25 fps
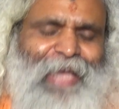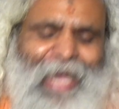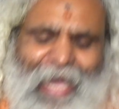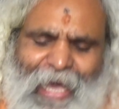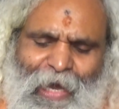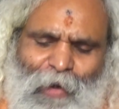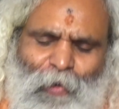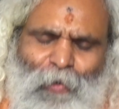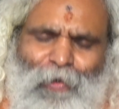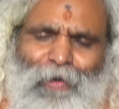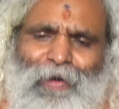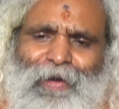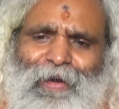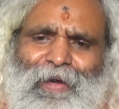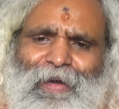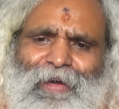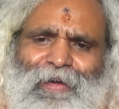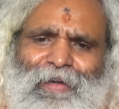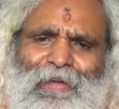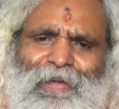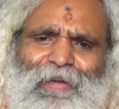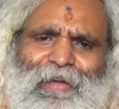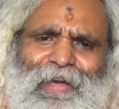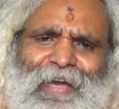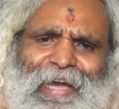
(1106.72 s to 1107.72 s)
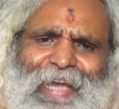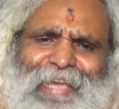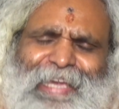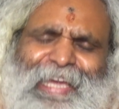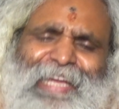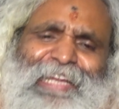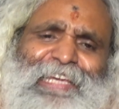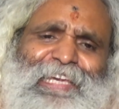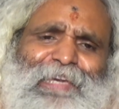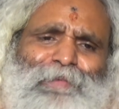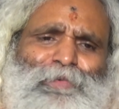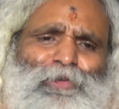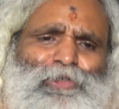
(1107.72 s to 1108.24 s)
How? I
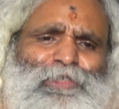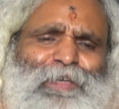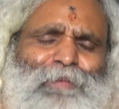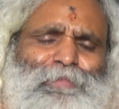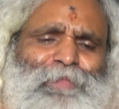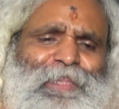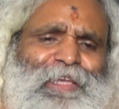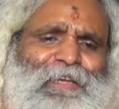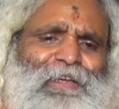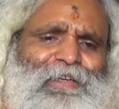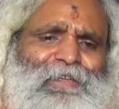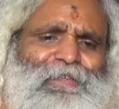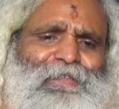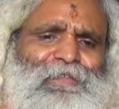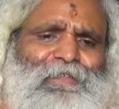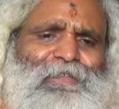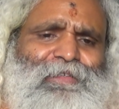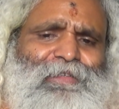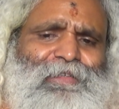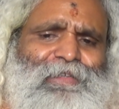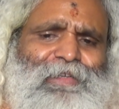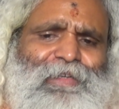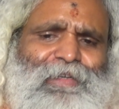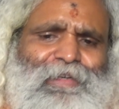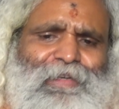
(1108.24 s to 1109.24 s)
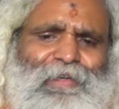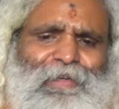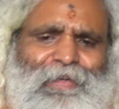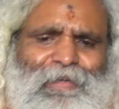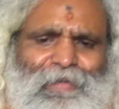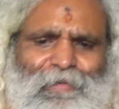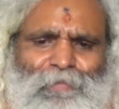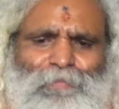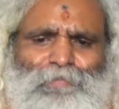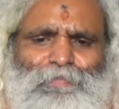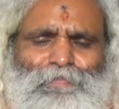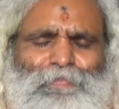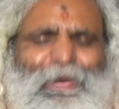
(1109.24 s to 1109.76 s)
can give you something.
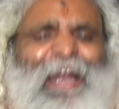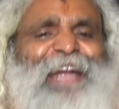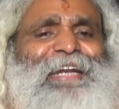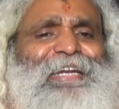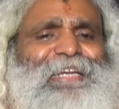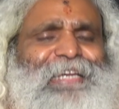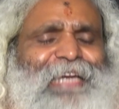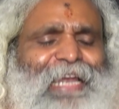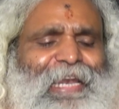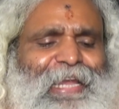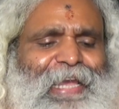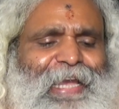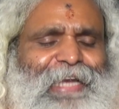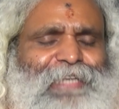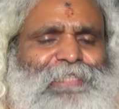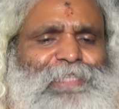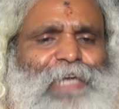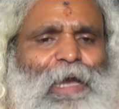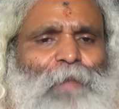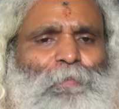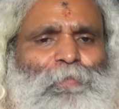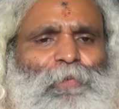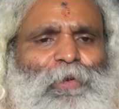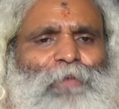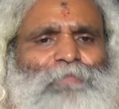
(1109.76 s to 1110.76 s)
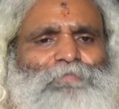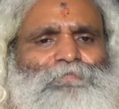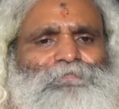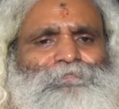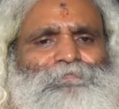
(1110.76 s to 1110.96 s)
Practical example.